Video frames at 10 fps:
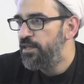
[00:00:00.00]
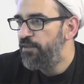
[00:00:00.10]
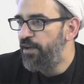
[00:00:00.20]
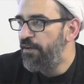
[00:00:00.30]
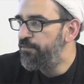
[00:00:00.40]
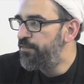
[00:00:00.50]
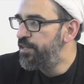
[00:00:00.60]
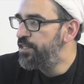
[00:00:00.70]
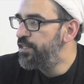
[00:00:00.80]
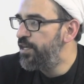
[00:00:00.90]
if
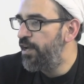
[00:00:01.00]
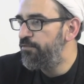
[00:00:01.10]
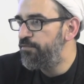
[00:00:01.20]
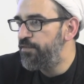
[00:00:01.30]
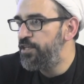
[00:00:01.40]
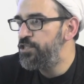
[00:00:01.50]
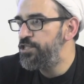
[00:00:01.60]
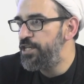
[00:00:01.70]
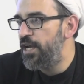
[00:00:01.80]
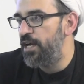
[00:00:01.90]
every, every
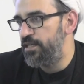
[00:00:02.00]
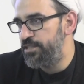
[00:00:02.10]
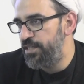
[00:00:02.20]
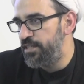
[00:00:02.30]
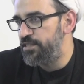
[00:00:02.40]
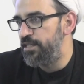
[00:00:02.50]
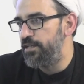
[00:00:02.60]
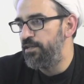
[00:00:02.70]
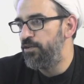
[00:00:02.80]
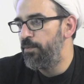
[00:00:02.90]
Shia
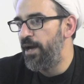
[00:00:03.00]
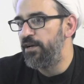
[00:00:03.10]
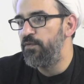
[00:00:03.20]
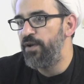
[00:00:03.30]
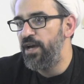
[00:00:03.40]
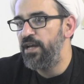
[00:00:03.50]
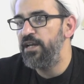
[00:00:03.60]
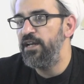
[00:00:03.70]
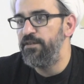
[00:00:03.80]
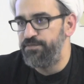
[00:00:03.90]
citizen, no matter where
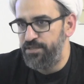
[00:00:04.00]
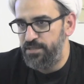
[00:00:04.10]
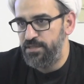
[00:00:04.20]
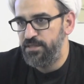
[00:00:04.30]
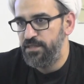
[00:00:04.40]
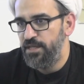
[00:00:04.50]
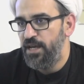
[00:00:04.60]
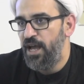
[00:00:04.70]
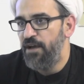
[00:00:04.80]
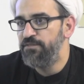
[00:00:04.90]
he lives,
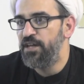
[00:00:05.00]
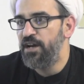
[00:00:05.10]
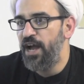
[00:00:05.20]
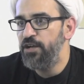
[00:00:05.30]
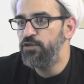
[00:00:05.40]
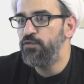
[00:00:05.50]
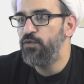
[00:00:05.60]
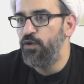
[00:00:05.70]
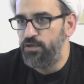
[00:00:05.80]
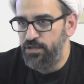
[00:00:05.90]
have the right to
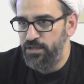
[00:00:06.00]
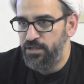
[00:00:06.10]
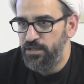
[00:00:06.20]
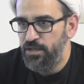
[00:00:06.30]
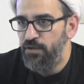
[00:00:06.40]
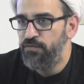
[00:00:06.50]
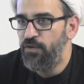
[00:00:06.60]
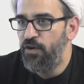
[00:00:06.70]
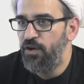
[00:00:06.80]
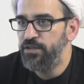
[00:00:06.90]
vote
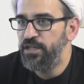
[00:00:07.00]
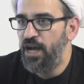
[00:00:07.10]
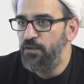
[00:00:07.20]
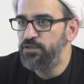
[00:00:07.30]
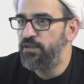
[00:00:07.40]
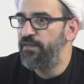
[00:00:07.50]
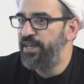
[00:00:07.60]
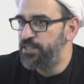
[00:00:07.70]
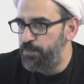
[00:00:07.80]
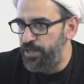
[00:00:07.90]
for the Council of
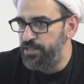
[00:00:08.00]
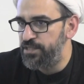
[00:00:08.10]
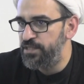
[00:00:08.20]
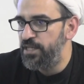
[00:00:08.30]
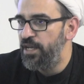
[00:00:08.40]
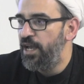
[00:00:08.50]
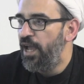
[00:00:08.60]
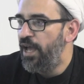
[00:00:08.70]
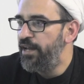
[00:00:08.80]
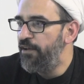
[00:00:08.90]
Experts,
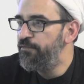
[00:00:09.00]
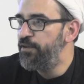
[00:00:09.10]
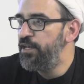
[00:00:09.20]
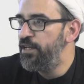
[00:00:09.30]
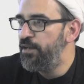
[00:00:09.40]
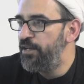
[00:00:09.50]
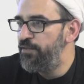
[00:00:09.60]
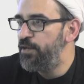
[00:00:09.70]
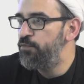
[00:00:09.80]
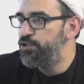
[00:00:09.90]
and every
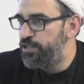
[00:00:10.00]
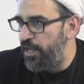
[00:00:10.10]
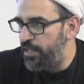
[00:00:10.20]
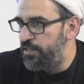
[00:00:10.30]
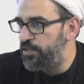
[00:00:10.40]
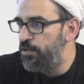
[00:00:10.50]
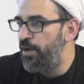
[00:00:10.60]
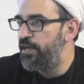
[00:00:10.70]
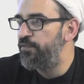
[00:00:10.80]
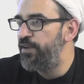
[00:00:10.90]
living Mujtahid, no
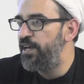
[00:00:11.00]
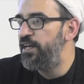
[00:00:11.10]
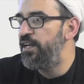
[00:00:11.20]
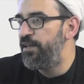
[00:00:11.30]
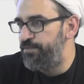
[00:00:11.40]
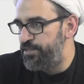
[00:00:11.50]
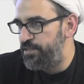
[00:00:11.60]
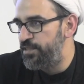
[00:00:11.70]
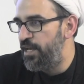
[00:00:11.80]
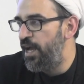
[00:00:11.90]
matter where he
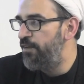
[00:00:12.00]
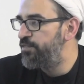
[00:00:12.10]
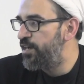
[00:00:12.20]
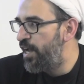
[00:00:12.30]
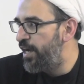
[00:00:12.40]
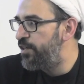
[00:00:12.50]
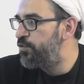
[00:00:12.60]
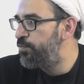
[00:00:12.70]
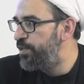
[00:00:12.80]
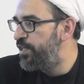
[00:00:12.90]
lives, have the right
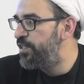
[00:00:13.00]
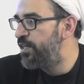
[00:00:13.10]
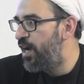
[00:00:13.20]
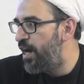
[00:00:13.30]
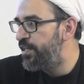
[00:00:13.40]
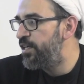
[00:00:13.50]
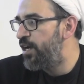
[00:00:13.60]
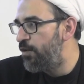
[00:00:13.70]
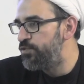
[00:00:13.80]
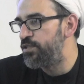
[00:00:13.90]
to be in the Guardian
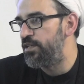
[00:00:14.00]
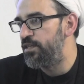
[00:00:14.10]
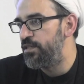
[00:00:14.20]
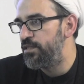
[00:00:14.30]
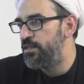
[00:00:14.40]
Council.